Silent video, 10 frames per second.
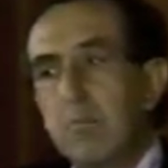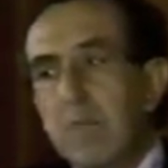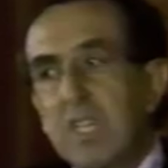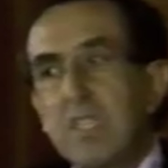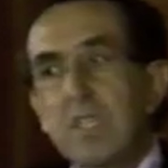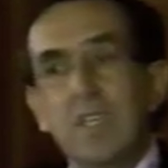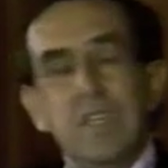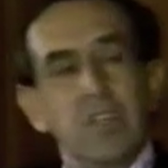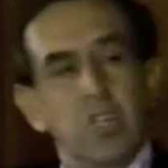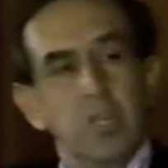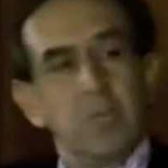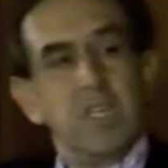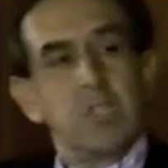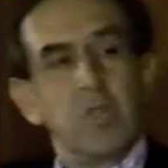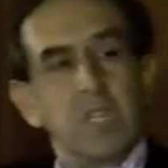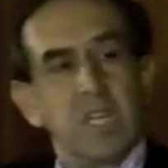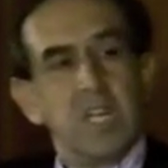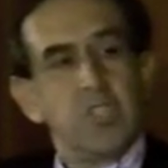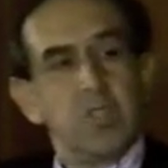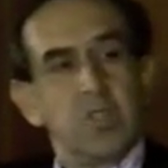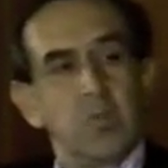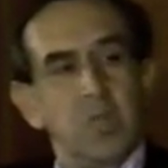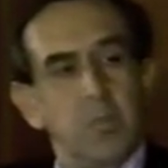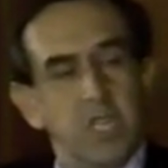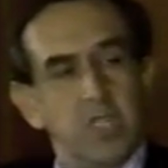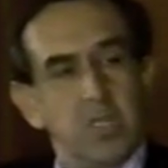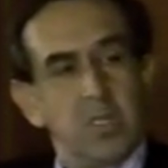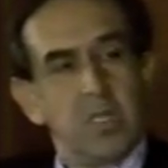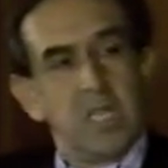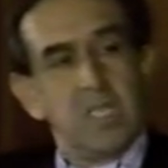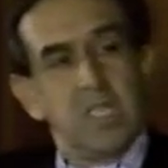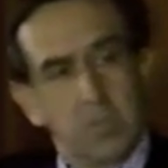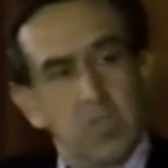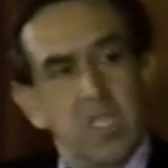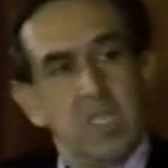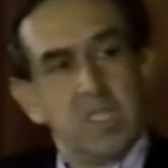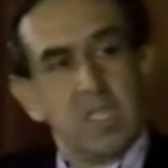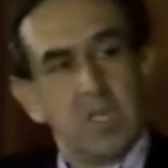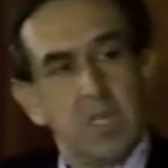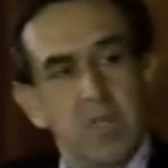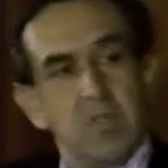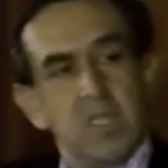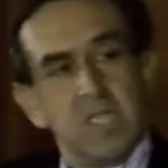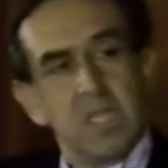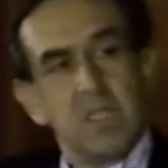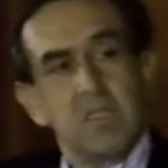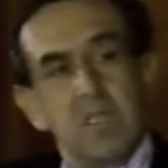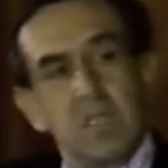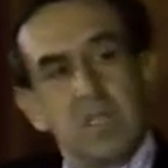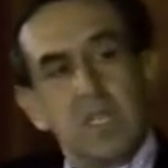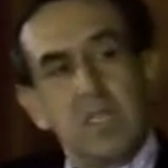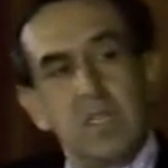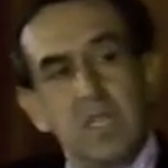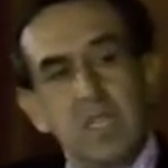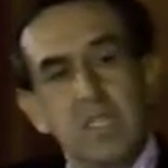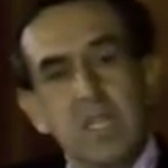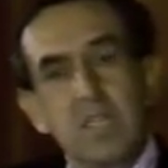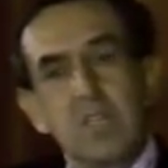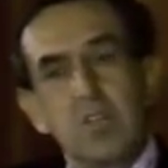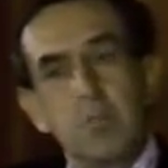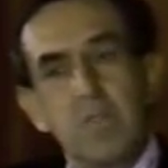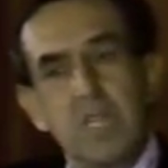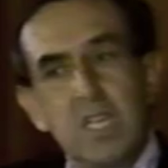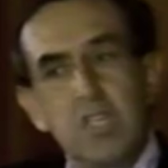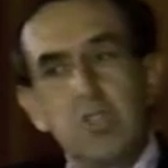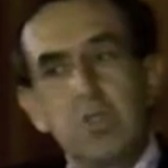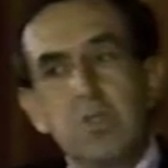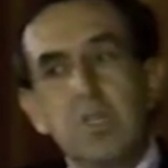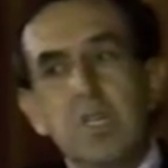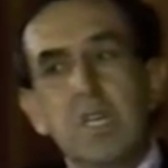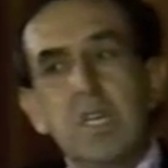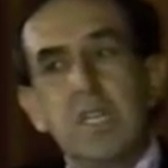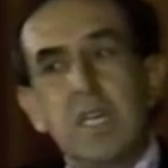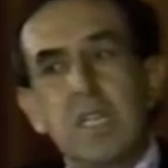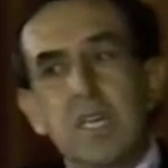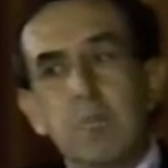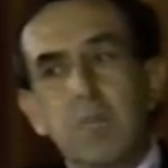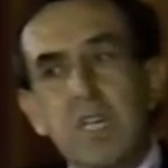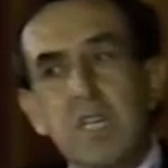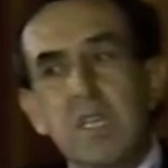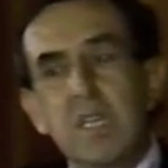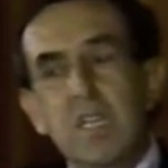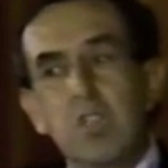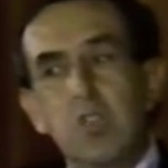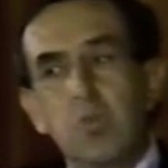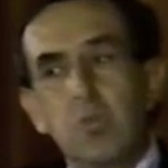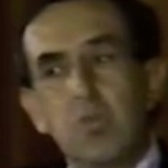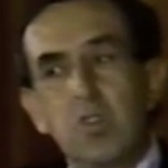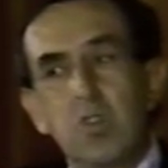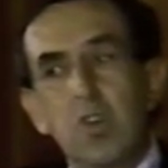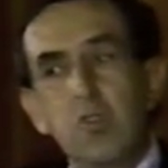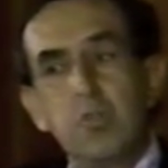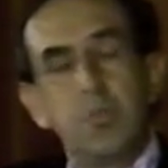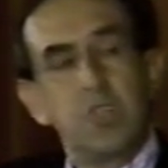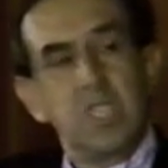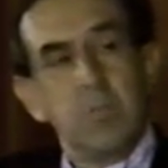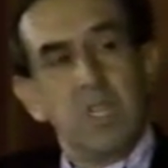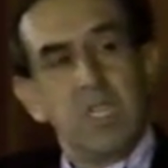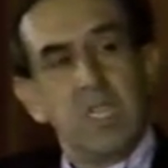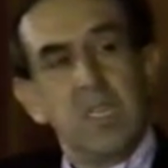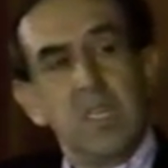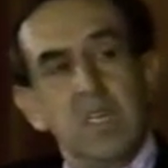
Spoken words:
mix commerce with culture, with pleasure. This is what cities are all about, is that combination, that bringing into close proximity.